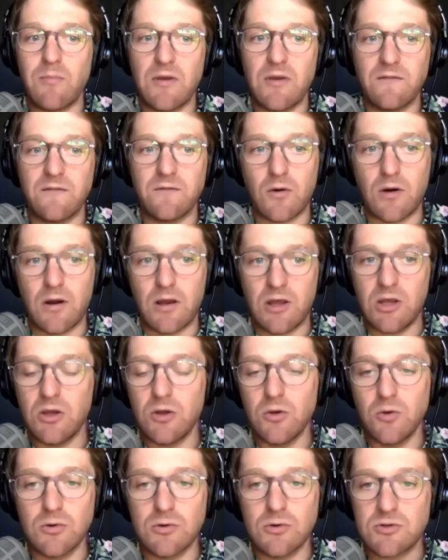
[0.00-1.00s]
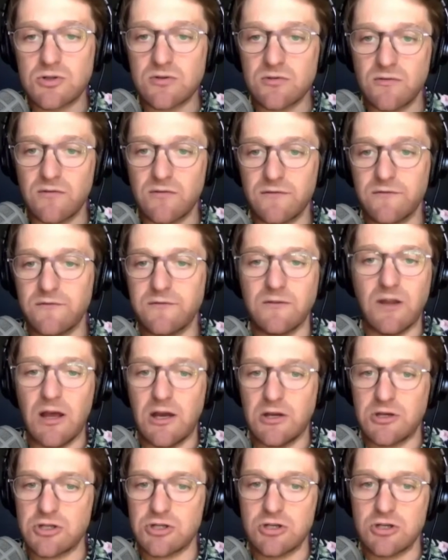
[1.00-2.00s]
before a huge
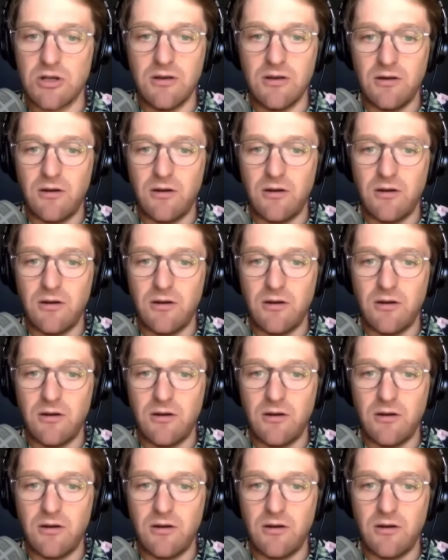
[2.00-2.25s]
flush